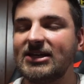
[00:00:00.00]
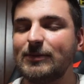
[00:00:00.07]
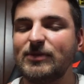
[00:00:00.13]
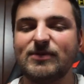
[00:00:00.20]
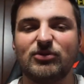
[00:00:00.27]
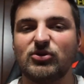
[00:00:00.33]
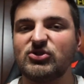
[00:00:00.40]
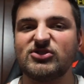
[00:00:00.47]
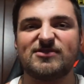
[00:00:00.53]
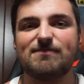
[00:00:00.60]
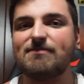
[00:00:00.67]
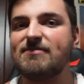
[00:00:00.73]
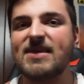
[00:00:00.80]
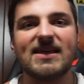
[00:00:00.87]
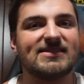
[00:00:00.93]
people are just
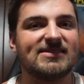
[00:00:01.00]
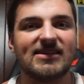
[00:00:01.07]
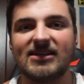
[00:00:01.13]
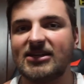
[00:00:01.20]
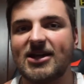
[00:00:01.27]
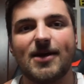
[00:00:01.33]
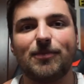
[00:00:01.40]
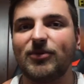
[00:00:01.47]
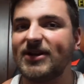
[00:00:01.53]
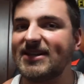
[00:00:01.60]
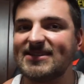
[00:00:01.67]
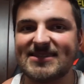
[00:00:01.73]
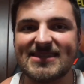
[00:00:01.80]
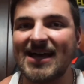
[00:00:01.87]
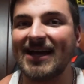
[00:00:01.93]
mixing it up when
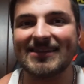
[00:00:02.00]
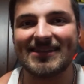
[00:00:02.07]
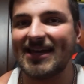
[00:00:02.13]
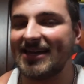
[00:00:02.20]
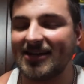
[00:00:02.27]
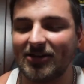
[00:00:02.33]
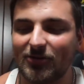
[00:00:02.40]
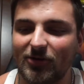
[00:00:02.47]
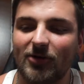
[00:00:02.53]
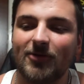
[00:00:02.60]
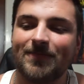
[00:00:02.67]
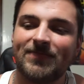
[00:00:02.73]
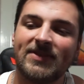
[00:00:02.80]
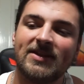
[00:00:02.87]
it's not that at all.